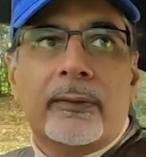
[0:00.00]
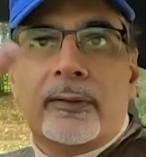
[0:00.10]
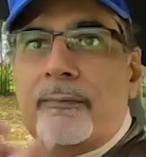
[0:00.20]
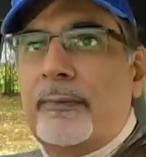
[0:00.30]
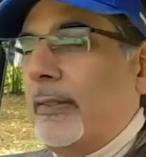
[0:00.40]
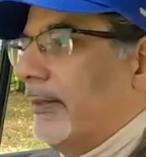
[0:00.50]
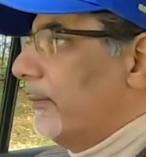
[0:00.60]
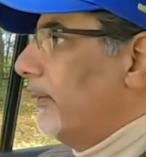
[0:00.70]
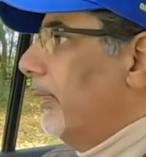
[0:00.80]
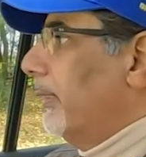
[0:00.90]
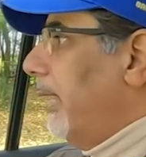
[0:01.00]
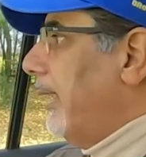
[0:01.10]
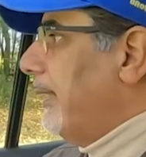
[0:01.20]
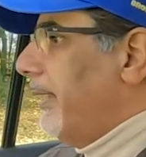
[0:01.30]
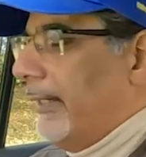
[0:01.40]
Lots of
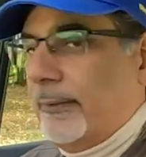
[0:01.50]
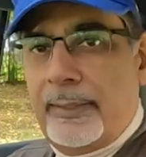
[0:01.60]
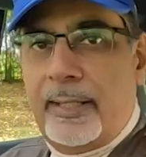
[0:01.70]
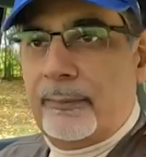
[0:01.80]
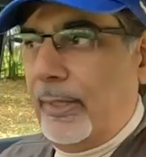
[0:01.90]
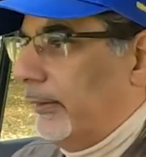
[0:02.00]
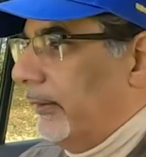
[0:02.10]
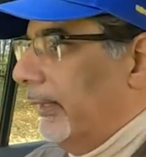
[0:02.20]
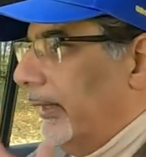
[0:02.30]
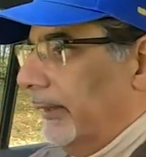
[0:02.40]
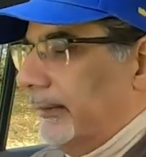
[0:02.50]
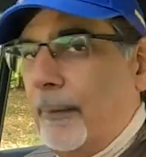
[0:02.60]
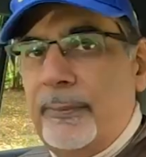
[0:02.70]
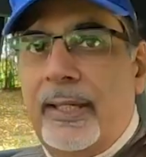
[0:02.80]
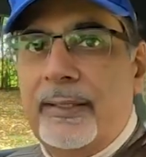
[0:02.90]
light in here, so that's quite good.
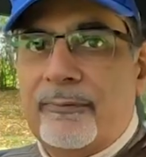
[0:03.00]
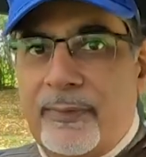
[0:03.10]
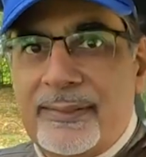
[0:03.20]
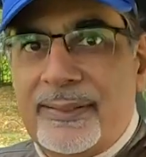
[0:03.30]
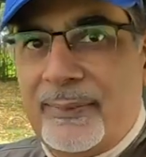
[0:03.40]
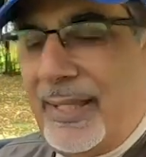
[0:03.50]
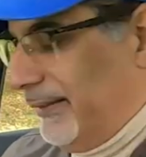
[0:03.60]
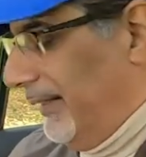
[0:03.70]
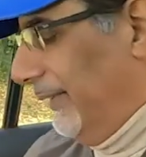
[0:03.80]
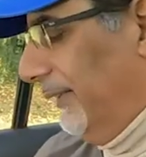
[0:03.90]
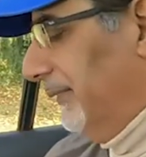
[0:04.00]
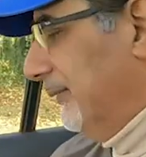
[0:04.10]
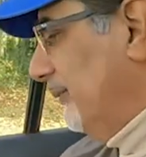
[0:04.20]
Time to get in the front, see what that's like.